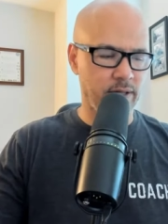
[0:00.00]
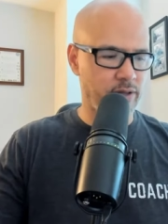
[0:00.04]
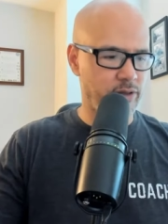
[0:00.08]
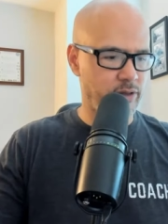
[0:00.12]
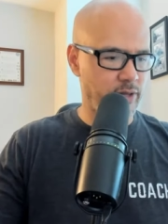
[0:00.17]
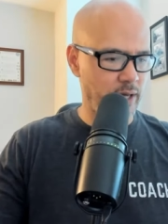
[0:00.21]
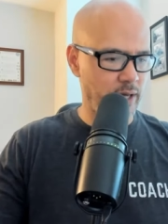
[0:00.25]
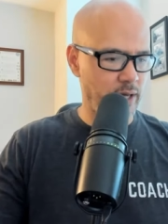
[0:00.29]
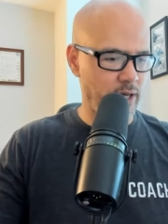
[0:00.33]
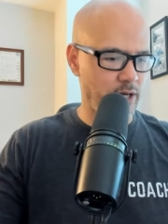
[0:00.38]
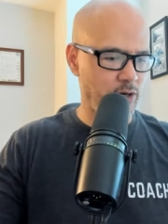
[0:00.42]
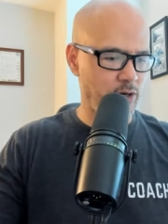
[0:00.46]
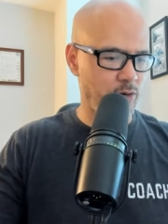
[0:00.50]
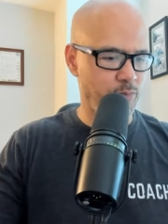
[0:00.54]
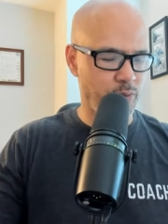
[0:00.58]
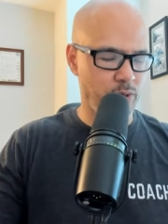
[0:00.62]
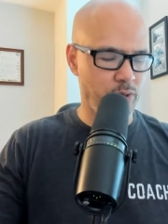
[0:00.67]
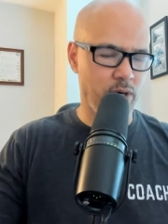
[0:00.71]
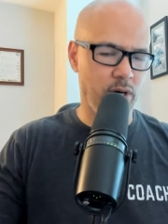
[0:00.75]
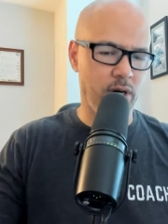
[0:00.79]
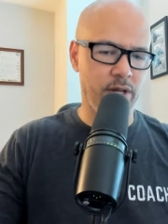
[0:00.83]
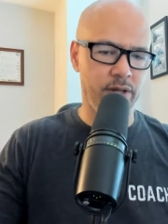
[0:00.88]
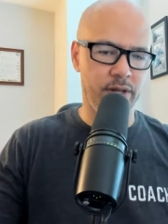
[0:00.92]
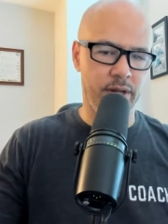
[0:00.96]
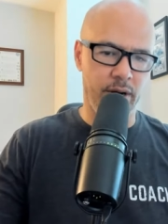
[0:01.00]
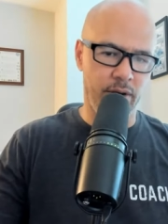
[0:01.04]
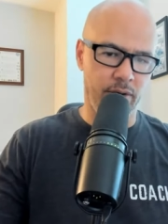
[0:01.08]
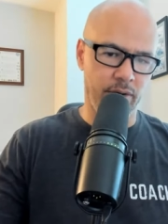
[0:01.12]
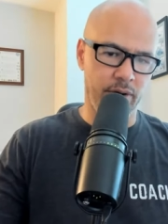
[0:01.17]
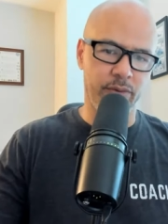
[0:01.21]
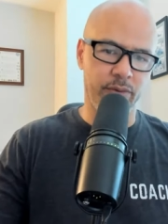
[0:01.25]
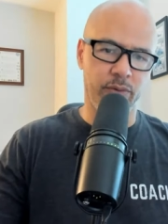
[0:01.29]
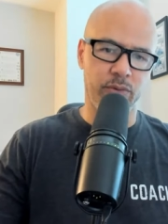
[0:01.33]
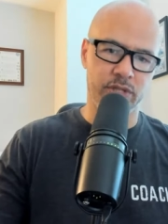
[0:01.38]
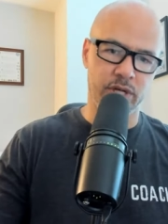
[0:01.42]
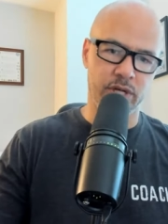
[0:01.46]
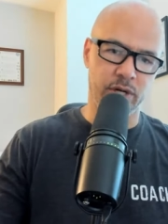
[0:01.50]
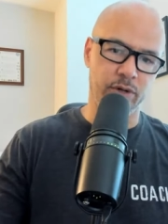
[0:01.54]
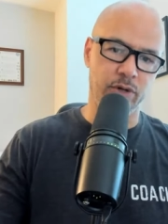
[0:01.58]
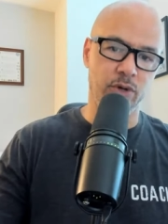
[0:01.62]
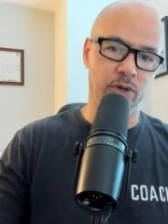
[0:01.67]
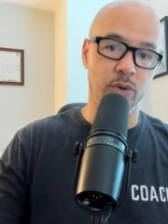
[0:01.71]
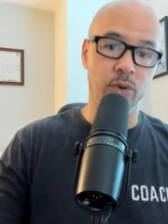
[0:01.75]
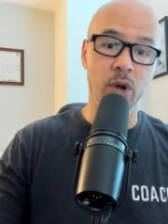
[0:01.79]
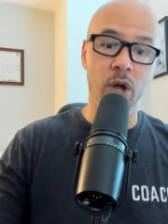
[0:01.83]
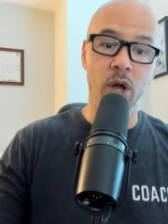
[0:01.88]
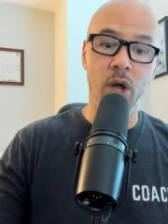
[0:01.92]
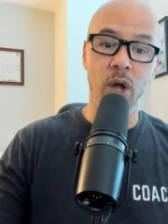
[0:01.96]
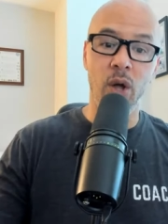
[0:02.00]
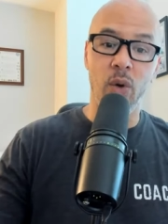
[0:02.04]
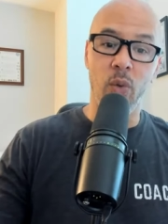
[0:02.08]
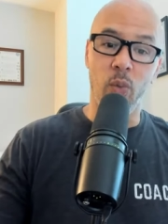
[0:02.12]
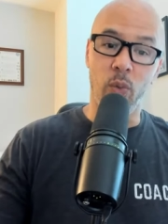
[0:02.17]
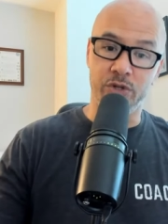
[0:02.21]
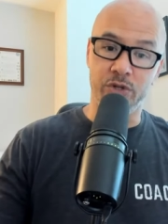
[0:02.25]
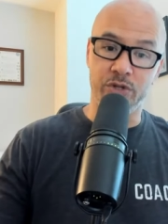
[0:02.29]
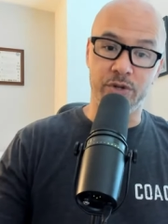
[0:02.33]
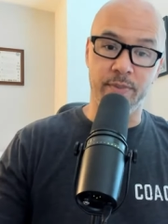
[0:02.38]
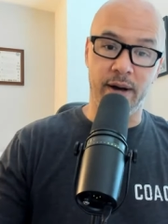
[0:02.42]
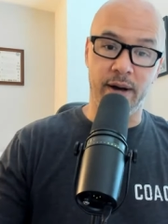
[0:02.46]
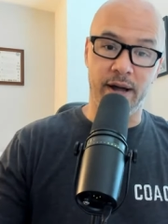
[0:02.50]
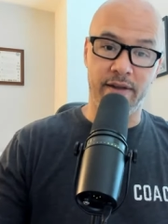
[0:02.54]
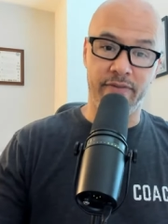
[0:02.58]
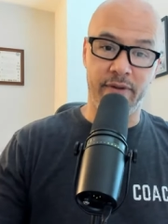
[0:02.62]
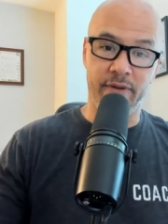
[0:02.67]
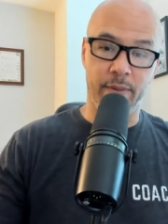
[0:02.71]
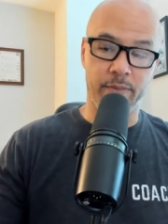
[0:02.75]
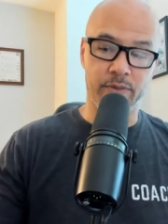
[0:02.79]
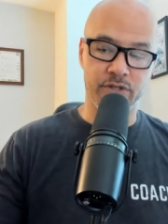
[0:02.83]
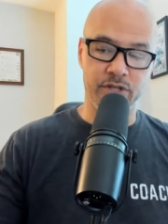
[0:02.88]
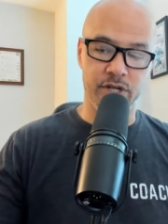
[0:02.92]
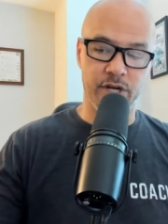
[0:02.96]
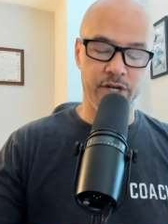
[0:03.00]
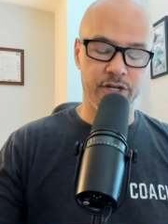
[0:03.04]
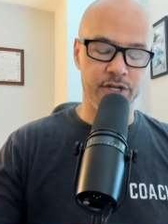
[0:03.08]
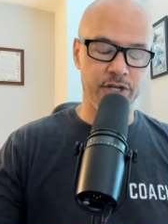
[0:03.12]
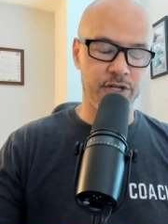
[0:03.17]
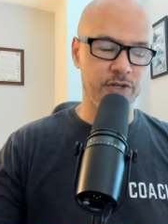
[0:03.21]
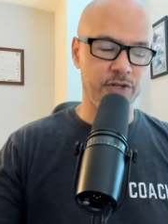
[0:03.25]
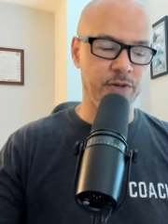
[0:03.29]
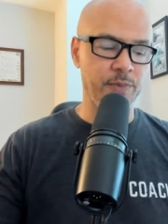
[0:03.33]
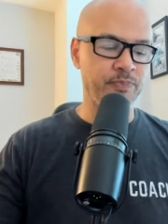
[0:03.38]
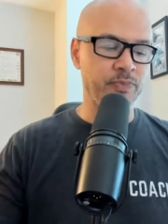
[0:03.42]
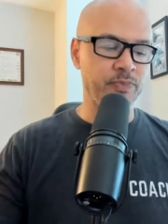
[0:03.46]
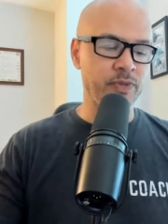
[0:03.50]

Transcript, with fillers: thing and you put it in there and it will tell you what your body fat percentage is.